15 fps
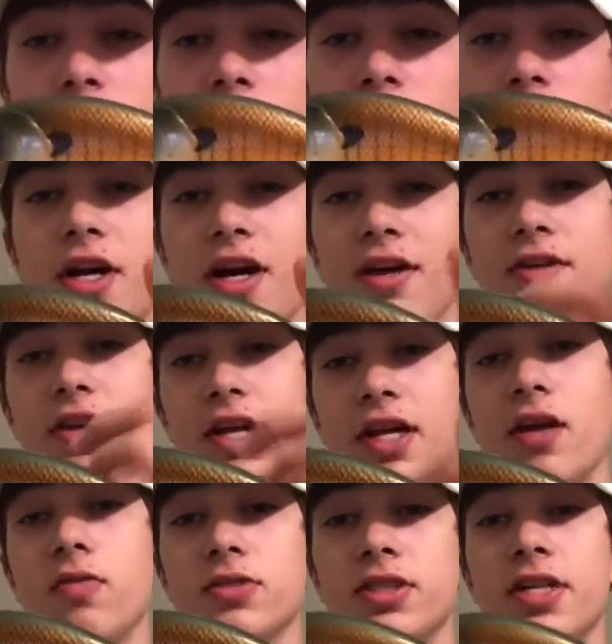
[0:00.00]
Yeah, like
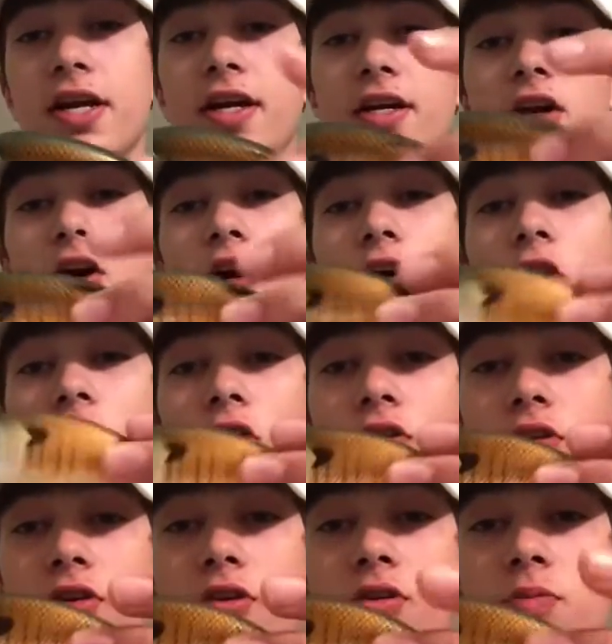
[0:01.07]
I was saying, all
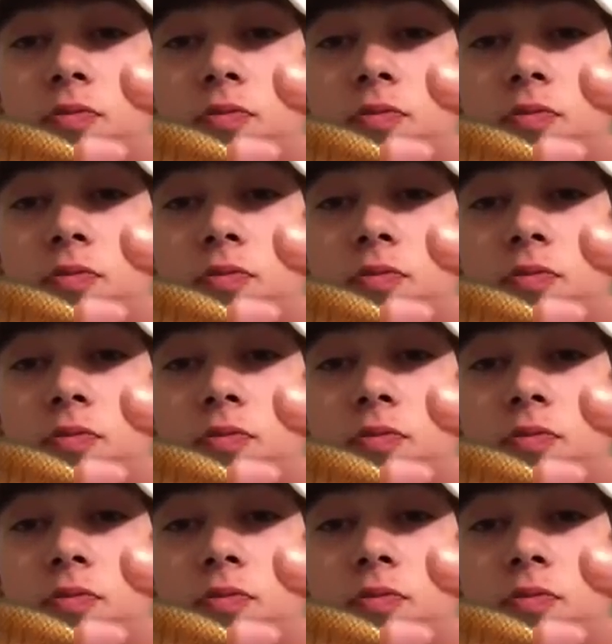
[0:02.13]
the little